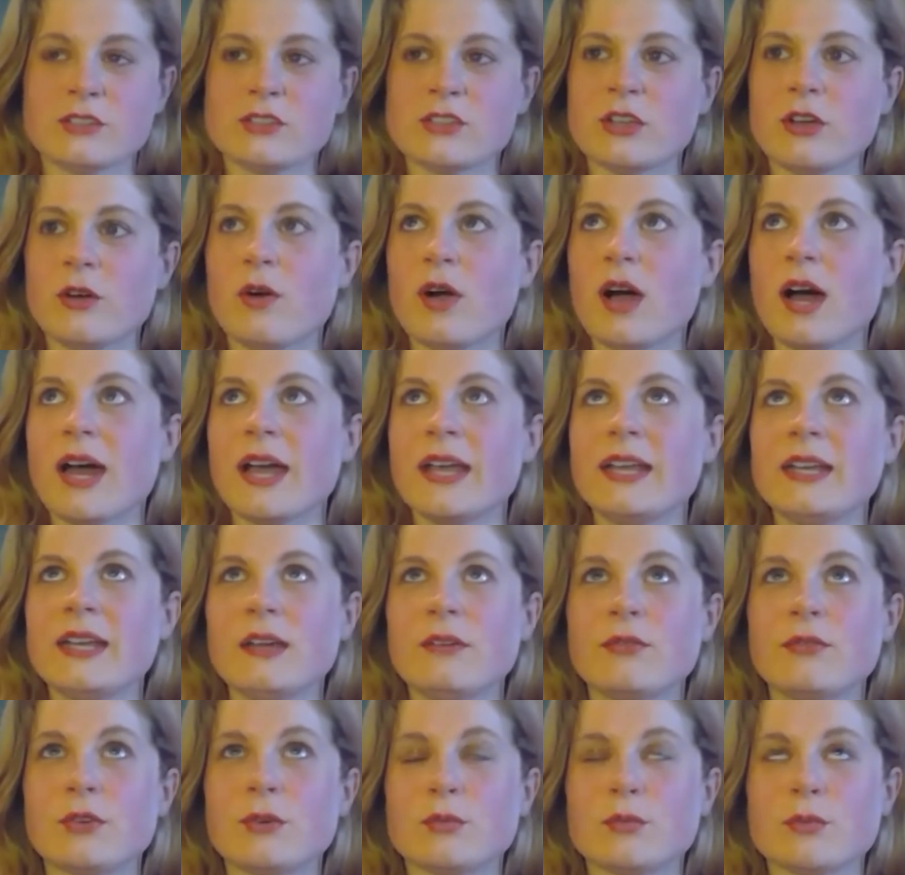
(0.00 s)
So I
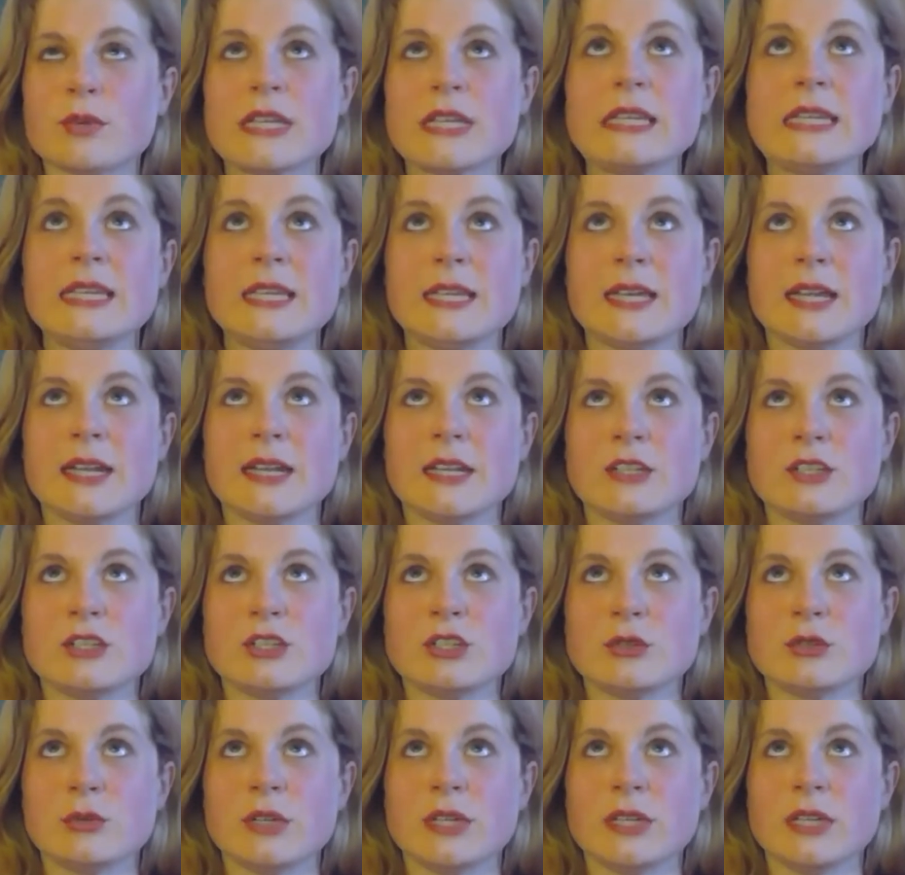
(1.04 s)
never really get
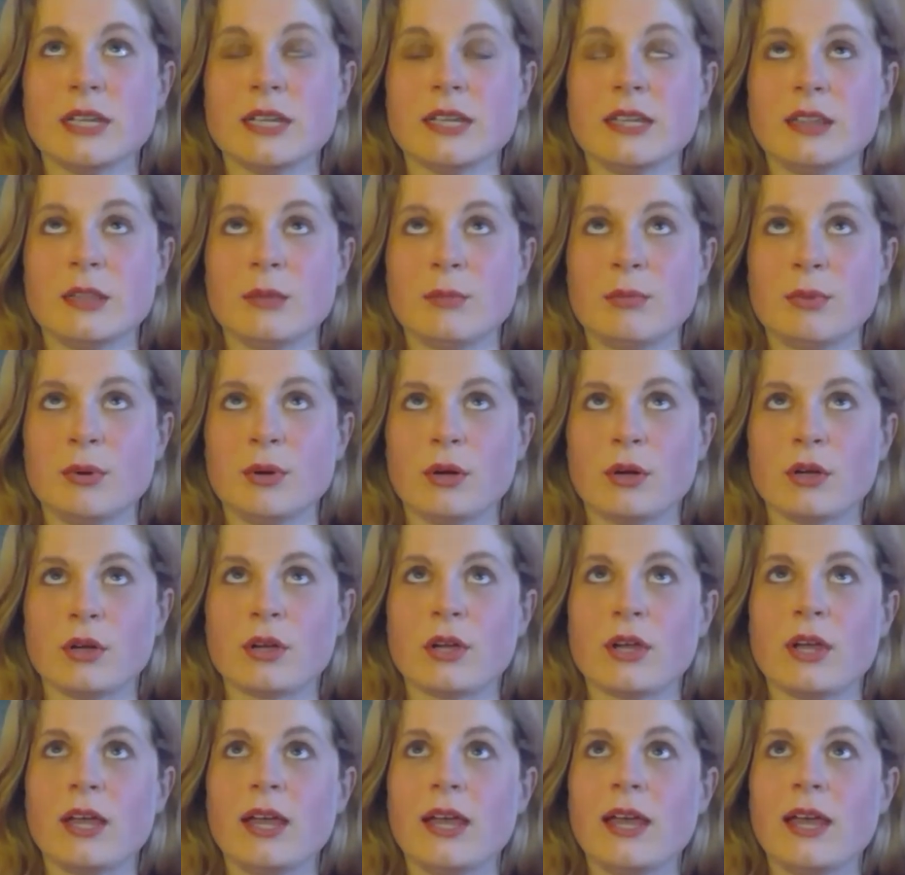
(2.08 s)
into it in the book,